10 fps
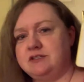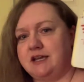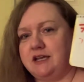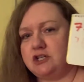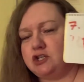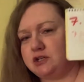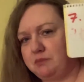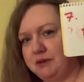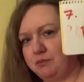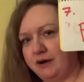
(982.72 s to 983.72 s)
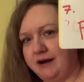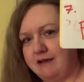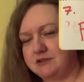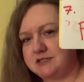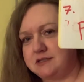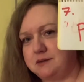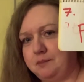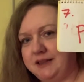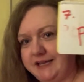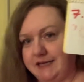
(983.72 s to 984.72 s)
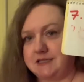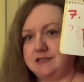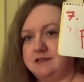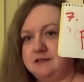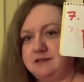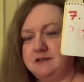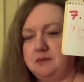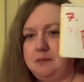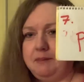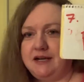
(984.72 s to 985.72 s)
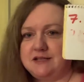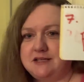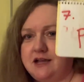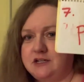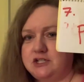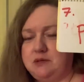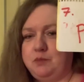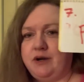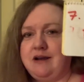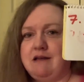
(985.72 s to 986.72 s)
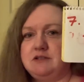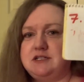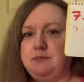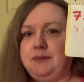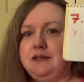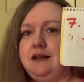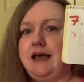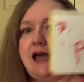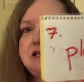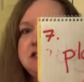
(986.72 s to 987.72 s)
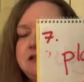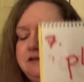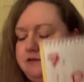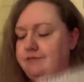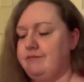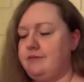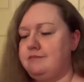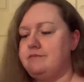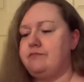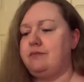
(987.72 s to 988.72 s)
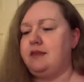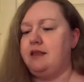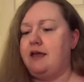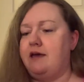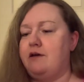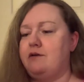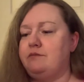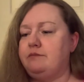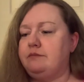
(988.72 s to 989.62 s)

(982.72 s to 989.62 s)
like it should be pronounced plate, but it's actually pronounced plat. Now,